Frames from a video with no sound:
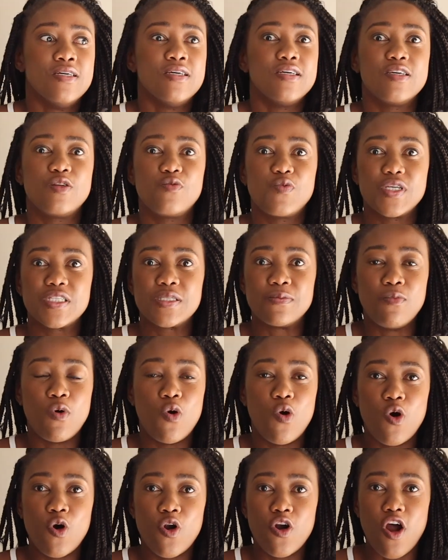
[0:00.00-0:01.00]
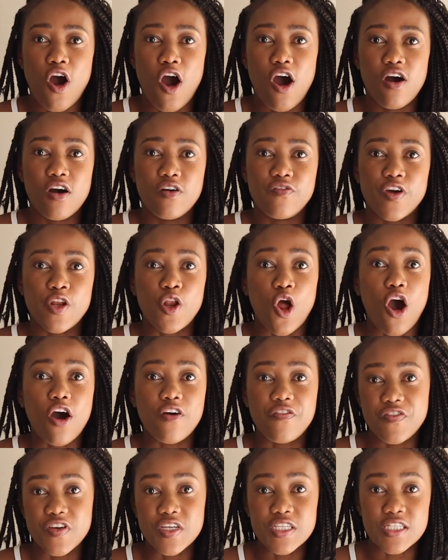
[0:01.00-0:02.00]
it was more of an
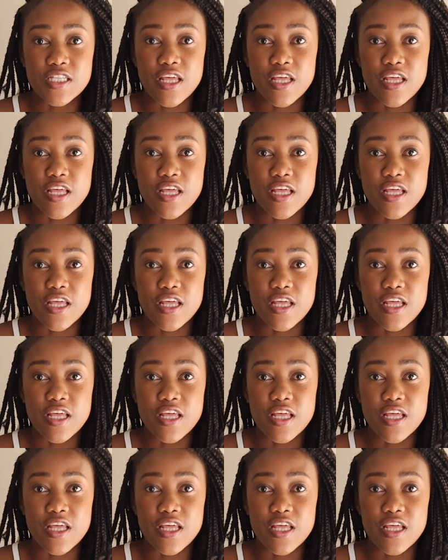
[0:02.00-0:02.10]
office